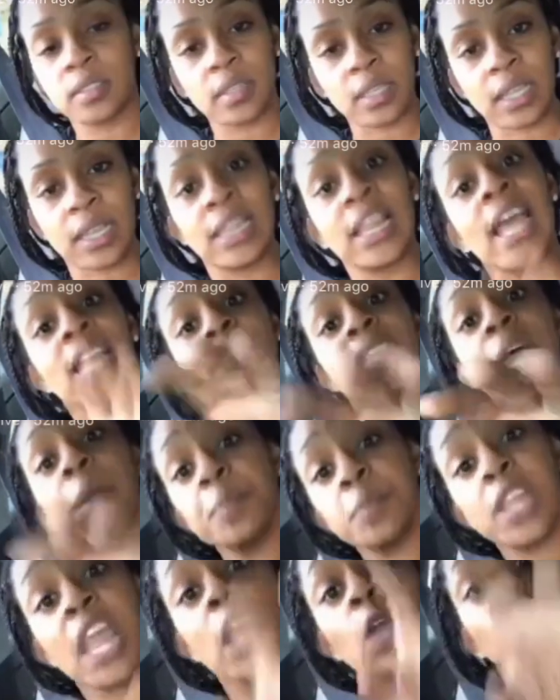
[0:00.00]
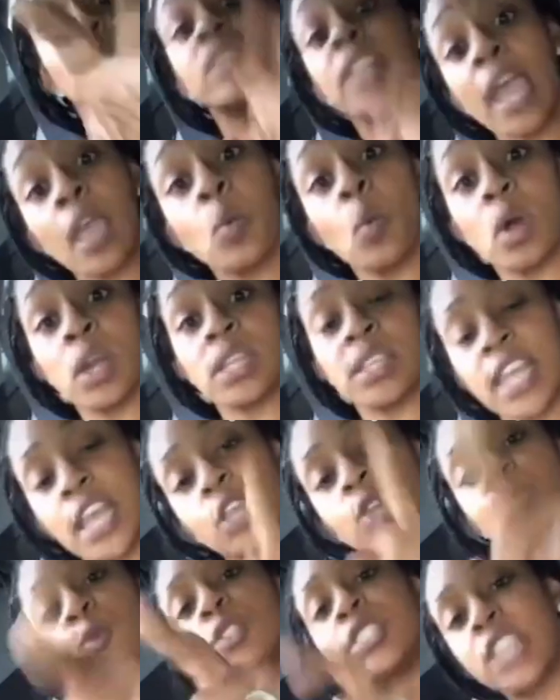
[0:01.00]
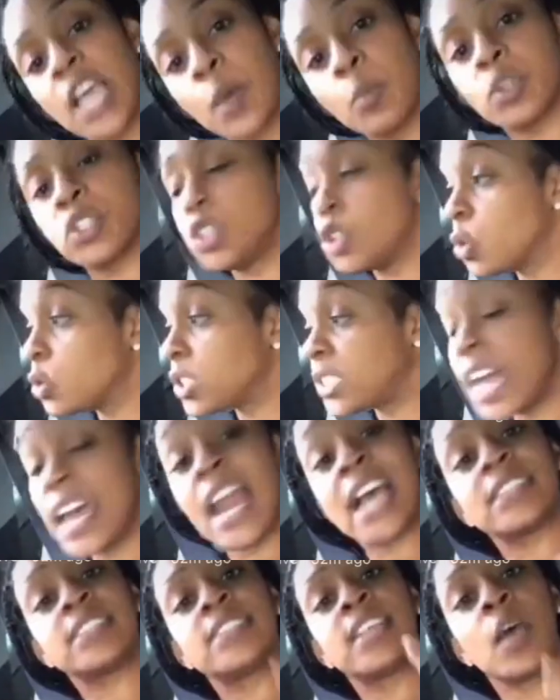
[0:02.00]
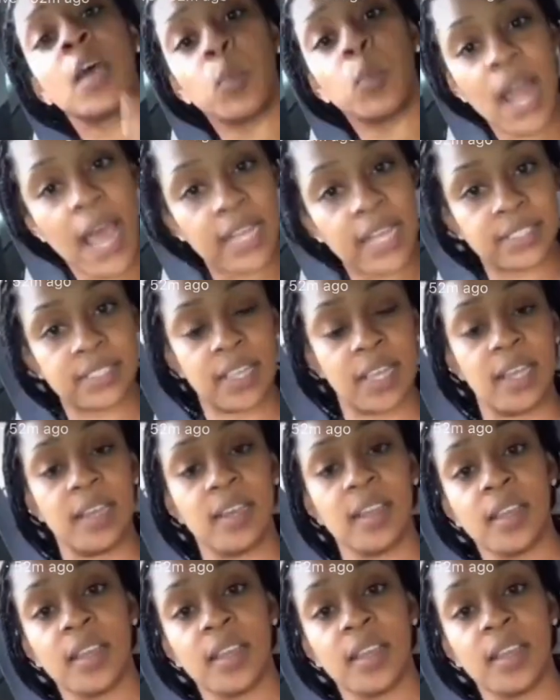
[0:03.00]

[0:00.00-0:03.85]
Let them think what they want to think. You said what you said, I said what I said.